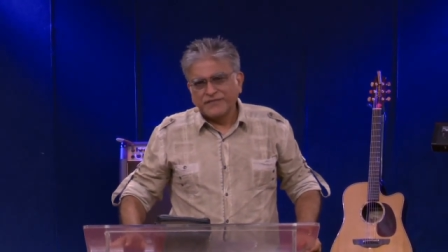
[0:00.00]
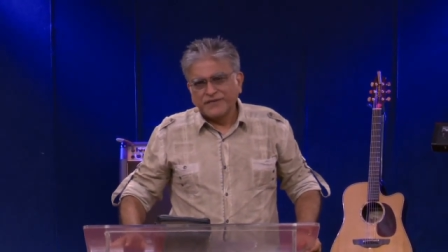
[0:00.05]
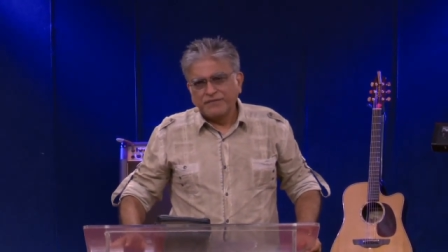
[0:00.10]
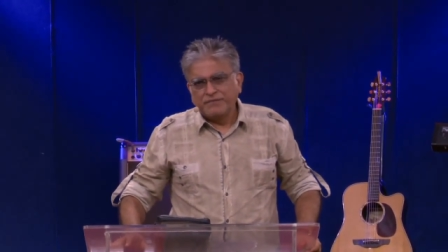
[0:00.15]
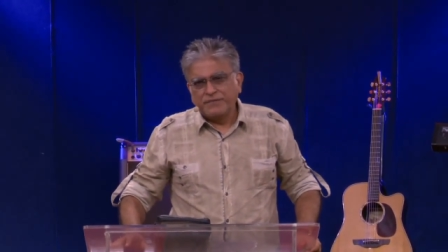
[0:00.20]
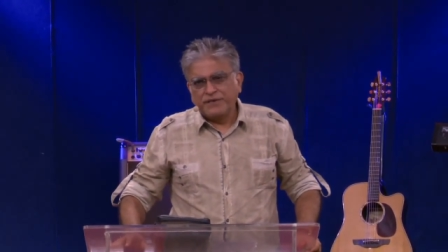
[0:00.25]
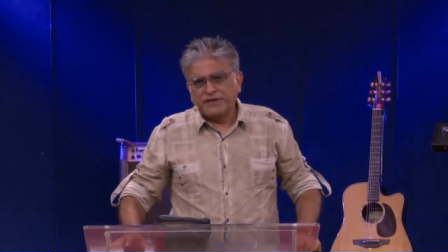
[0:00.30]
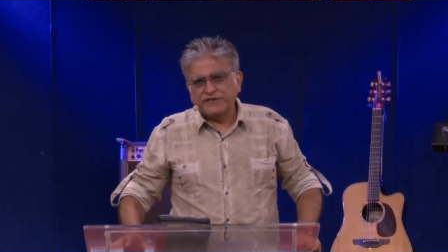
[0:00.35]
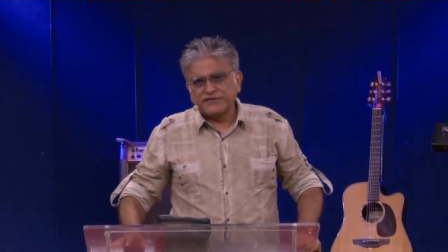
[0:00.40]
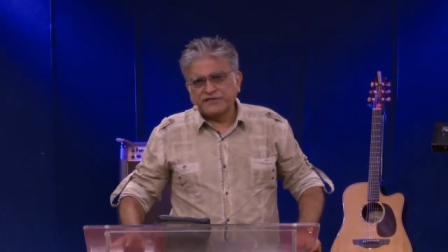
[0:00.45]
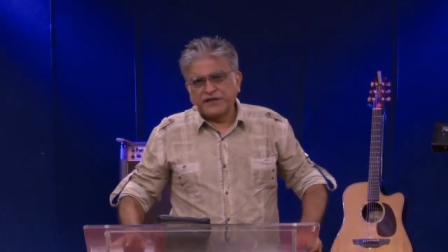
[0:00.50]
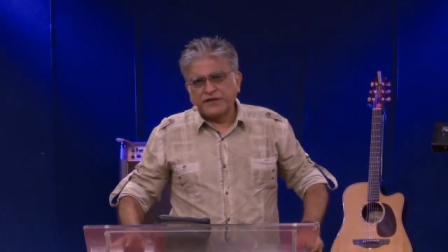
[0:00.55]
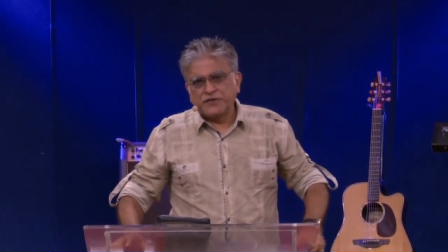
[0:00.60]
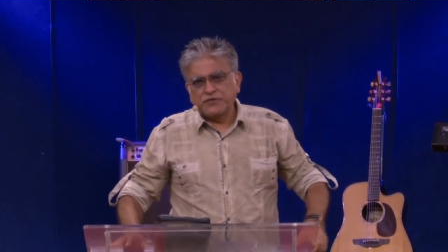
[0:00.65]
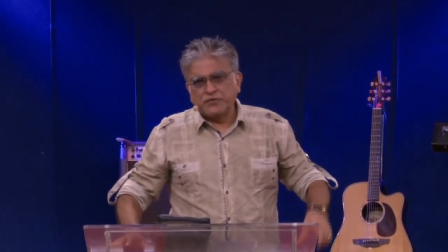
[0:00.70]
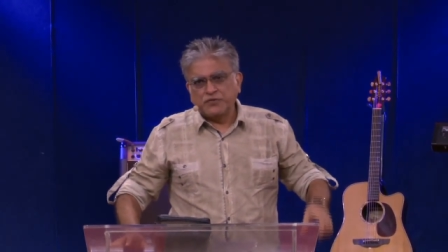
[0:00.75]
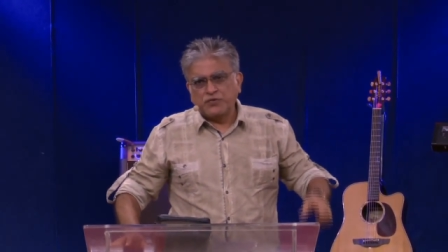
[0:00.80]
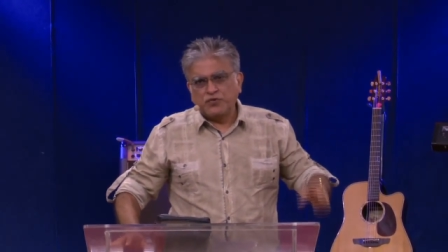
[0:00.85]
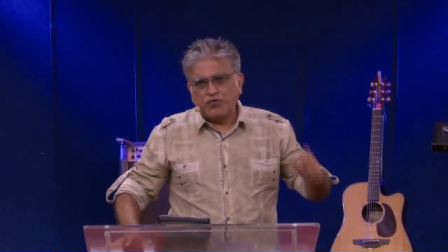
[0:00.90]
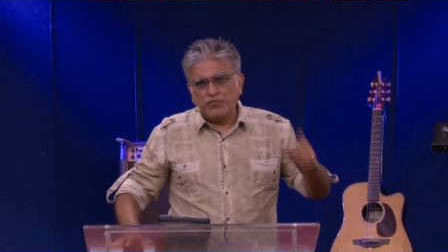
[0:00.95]
because I
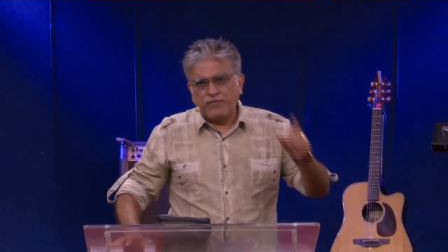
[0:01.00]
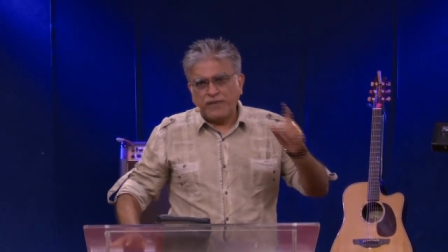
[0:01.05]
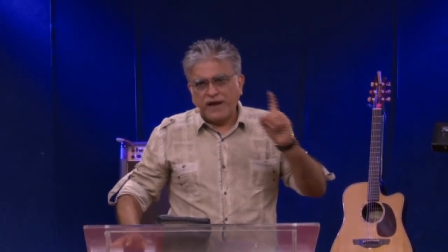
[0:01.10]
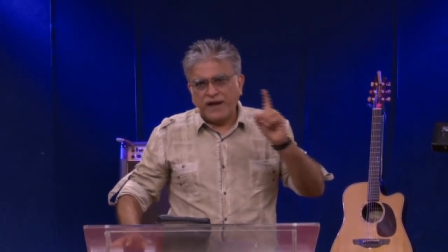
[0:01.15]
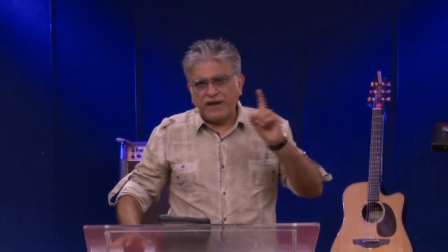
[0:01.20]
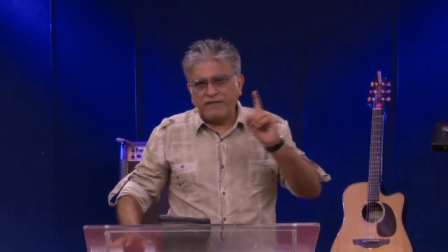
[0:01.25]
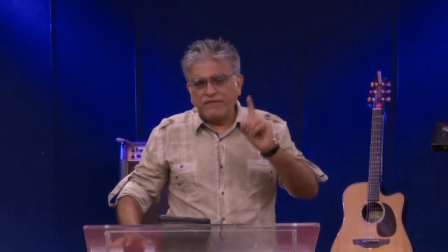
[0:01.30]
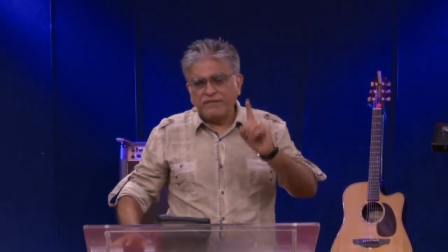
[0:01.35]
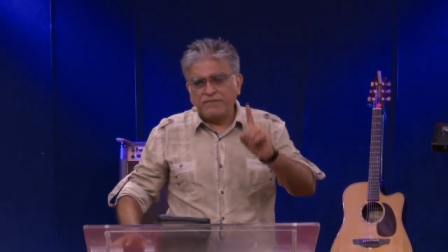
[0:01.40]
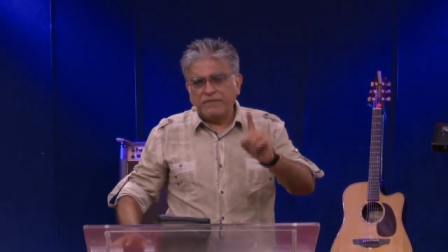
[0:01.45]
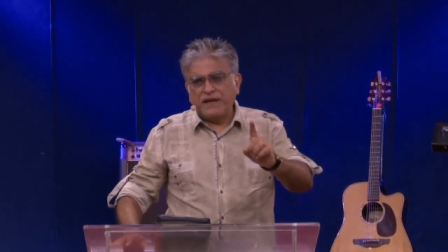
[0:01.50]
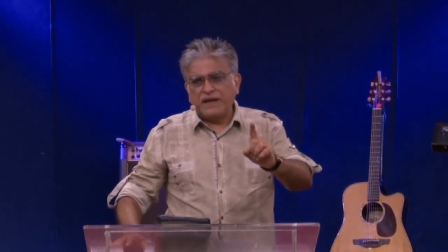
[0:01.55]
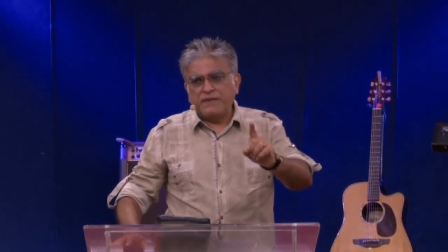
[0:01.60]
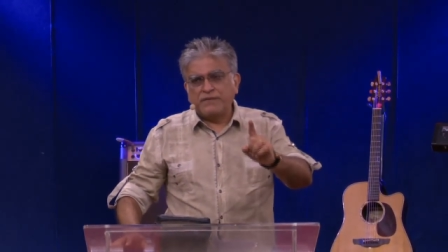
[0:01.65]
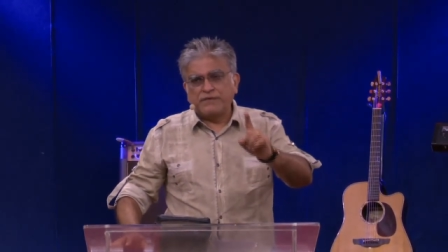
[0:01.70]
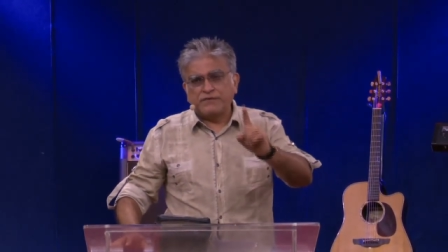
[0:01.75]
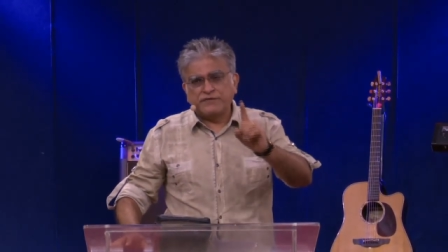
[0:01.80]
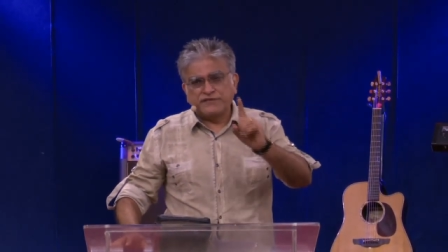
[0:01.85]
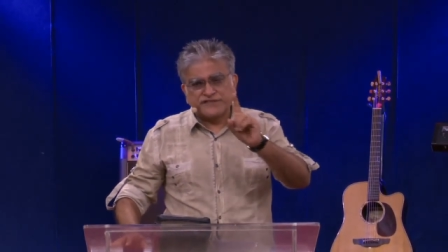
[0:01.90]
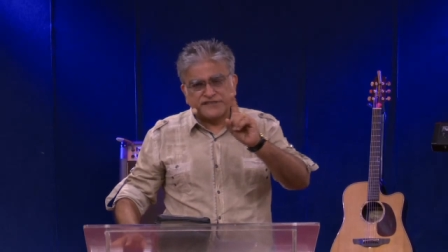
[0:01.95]
know no man will be
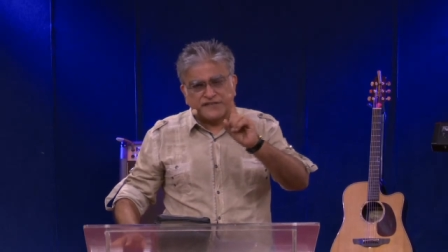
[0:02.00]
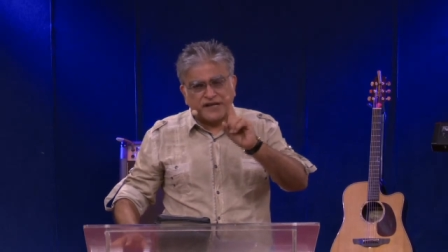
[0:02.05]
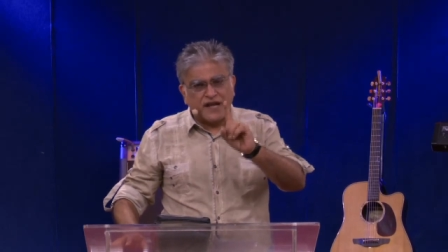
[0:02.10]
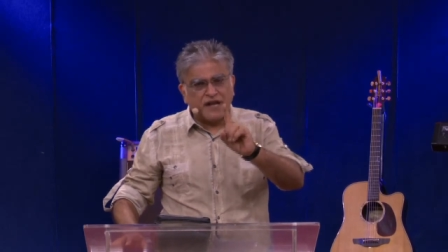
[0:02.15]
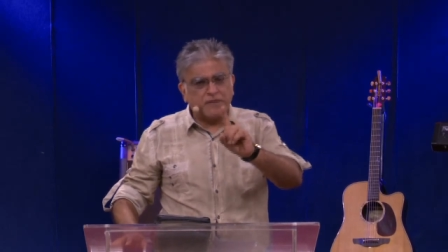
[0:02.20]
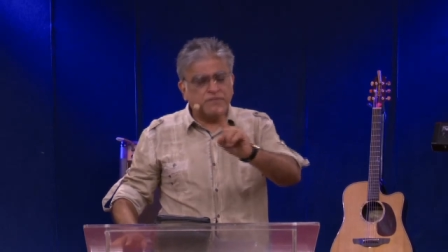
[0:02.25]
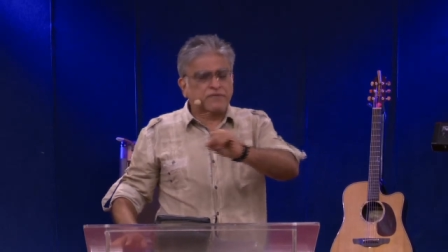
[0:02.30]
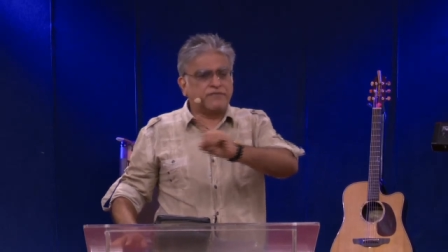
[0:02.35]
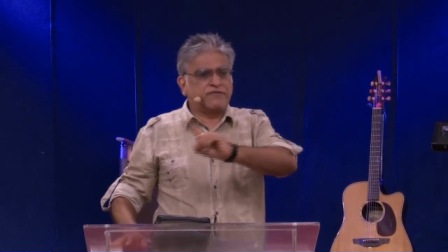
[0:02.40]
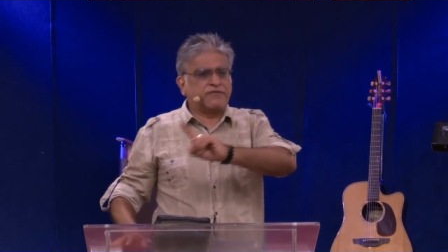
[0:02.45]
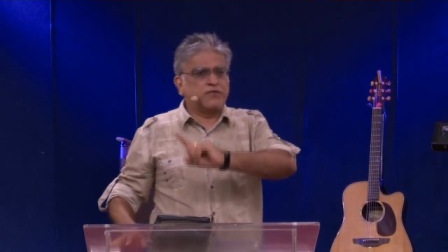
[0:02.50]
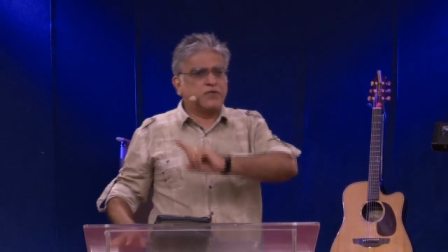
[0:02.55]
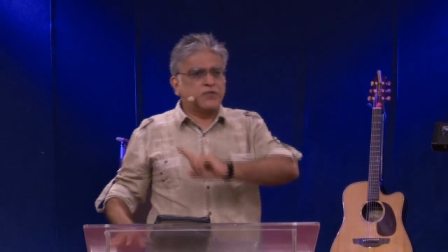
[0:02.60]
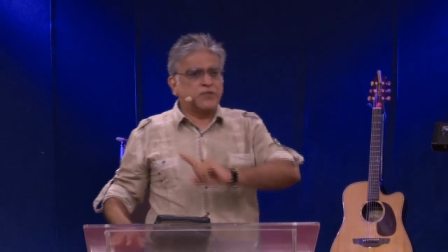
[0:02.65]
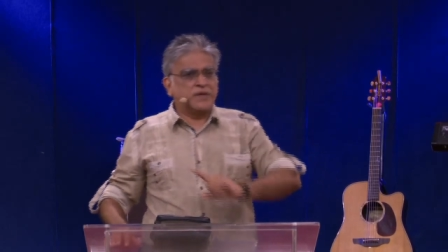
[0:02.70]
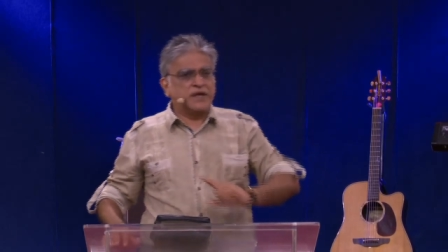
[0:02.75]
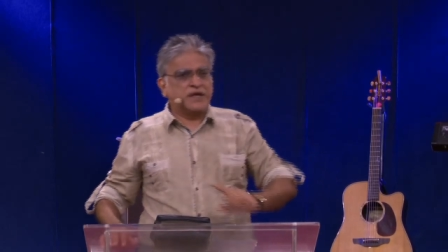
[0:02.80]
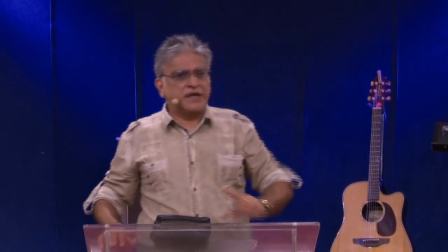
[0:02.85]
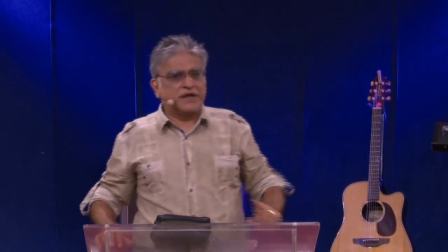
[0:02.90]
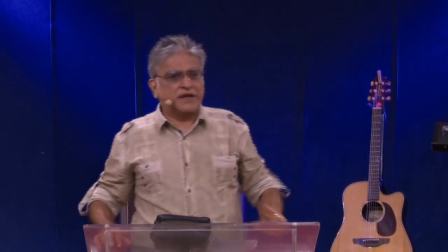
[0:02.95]
able to stand before
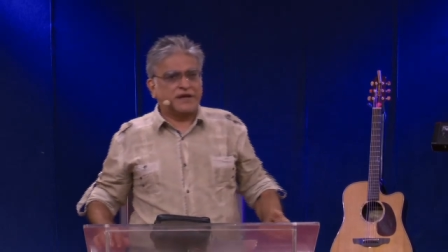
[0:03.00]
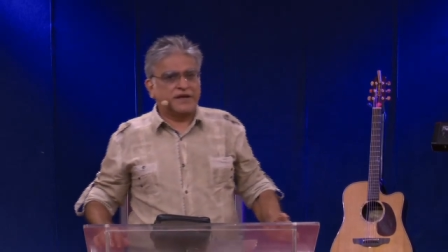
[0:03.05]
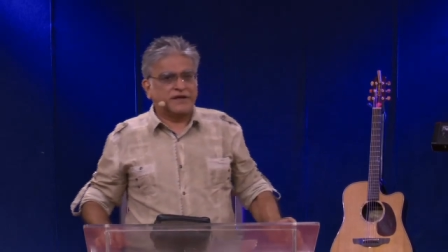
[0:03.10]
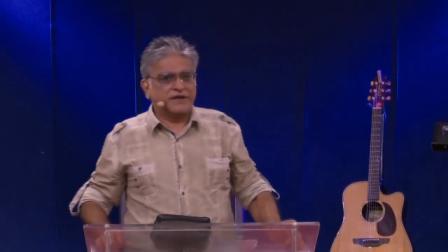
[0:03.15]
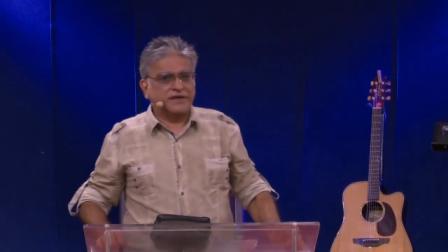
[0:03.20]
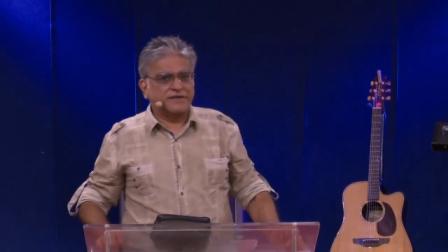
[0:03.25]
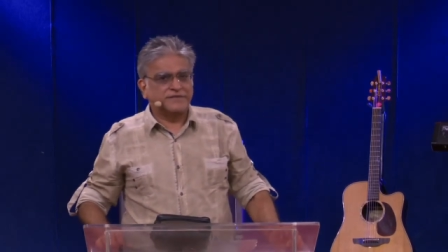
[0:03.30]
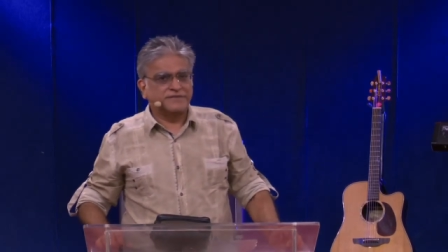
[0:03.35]
me.